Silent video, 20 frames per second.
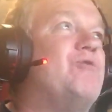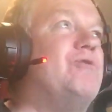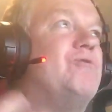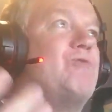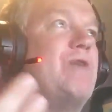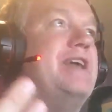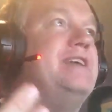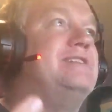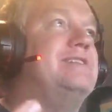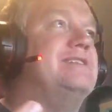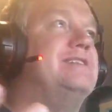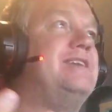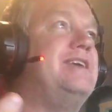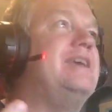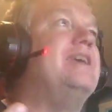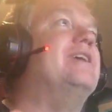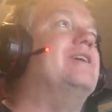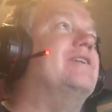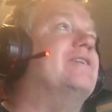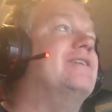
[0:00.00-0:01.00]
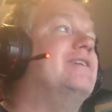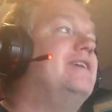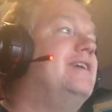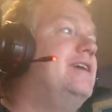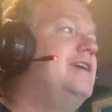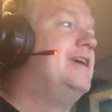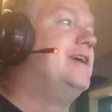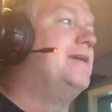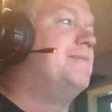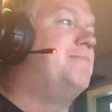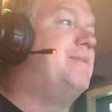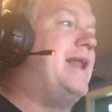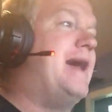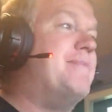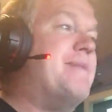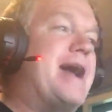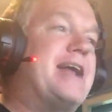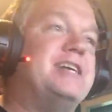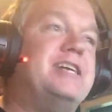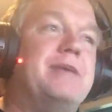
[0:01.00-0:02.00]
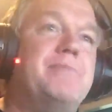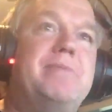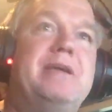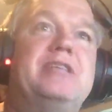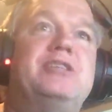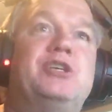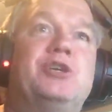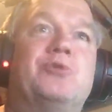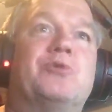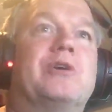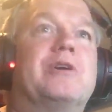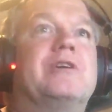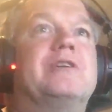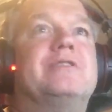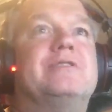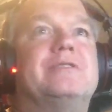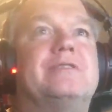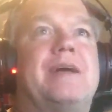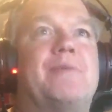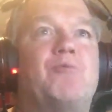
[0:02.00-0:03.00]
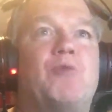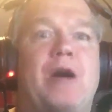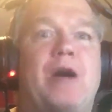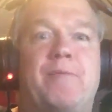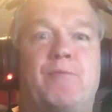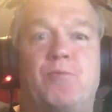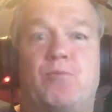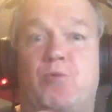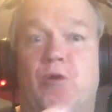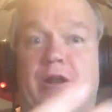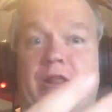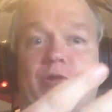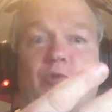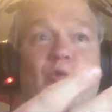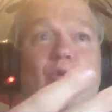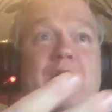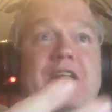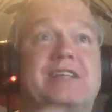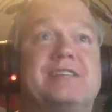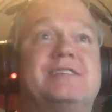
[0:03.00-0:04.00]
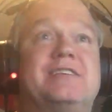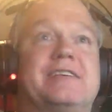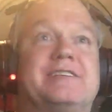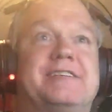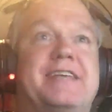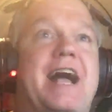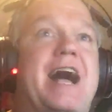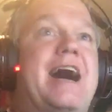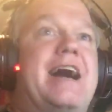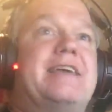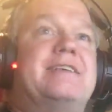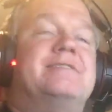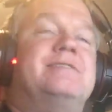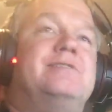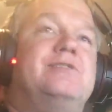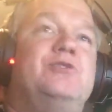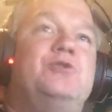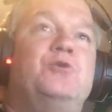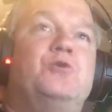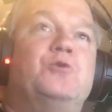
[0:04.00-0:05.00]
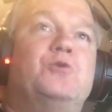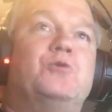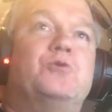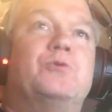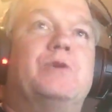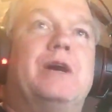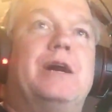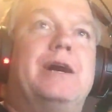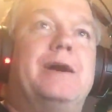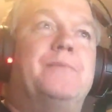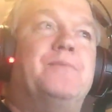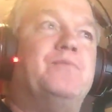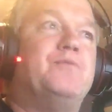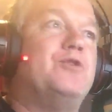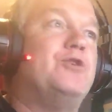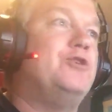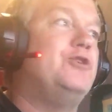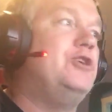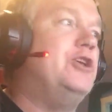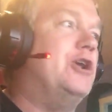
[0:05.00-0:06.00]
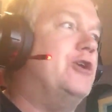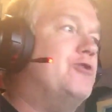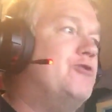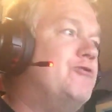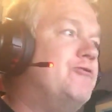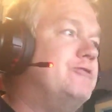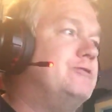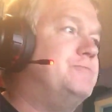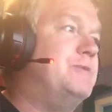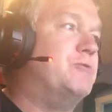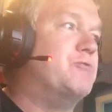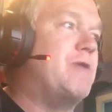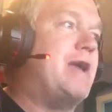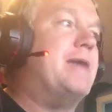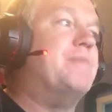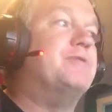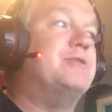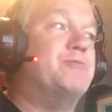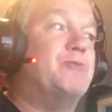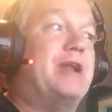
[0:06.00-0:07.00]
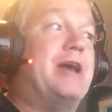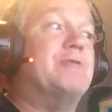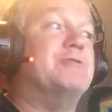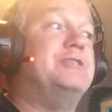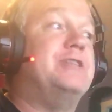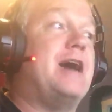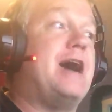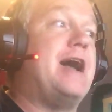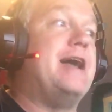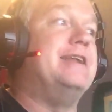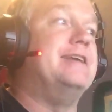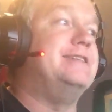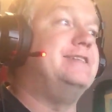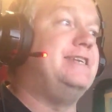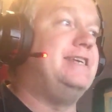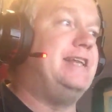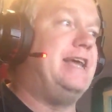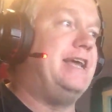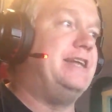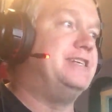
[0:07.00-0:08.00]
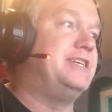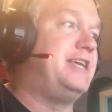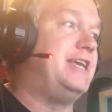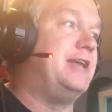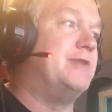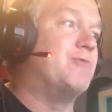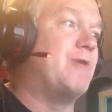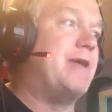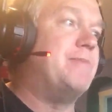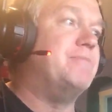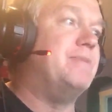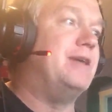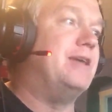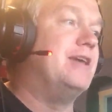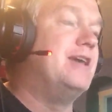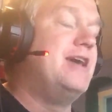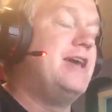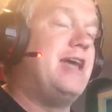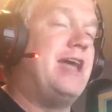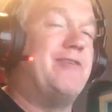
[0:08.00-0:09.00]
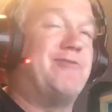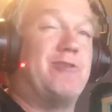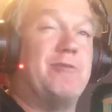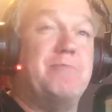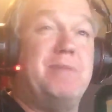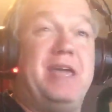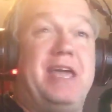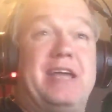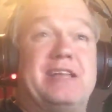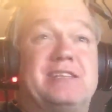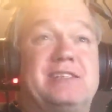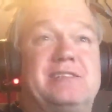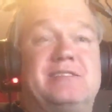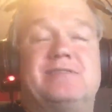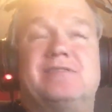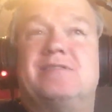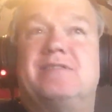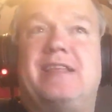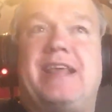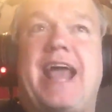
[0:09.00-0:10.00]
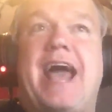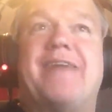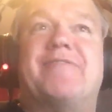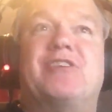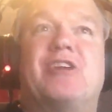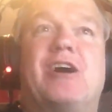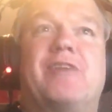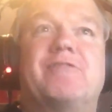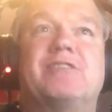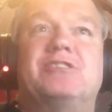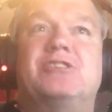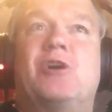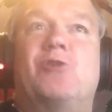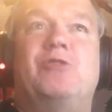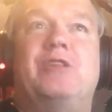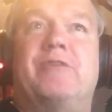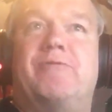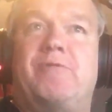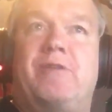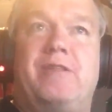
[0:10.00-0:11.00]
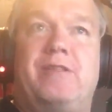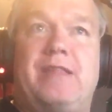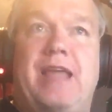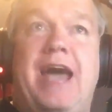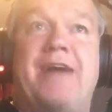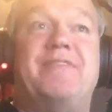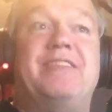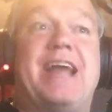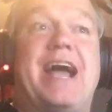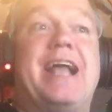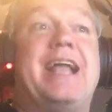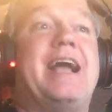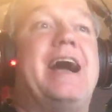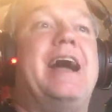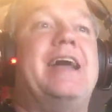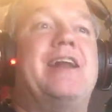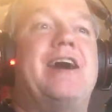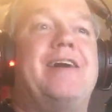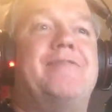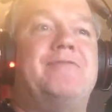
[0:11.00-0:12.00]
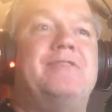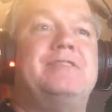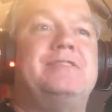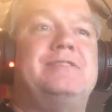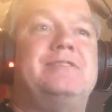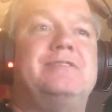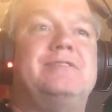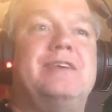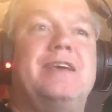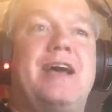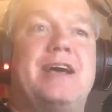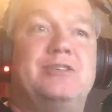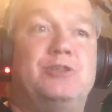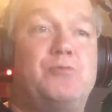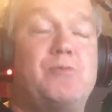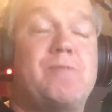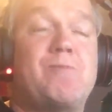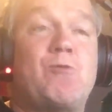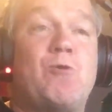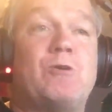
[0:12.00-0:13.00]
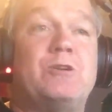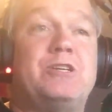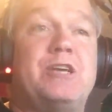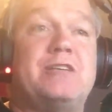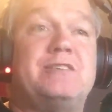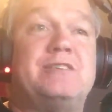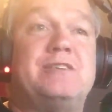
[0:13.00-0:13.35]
our own races here, but I'm actually a Me Tooer. I'm one of the 1 in 6 guys who who's been raped. And when I was 9, a teenage kid raped me. And for me, it's Kavanaugh is no different. Having that guy in office as Supreme Court